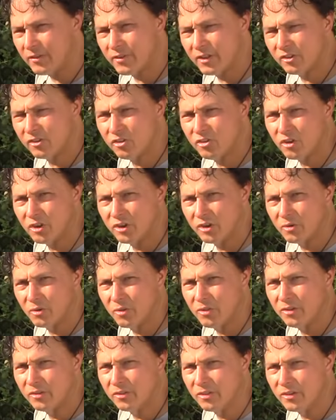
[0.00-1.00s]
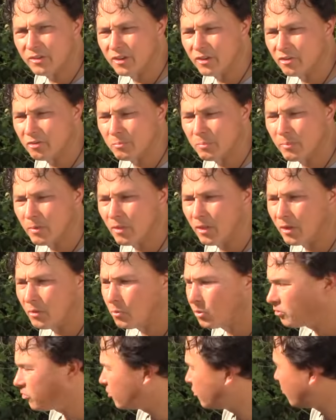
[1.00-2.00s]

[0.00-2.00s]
I've actually tried to grow these in the desert, maybe like once or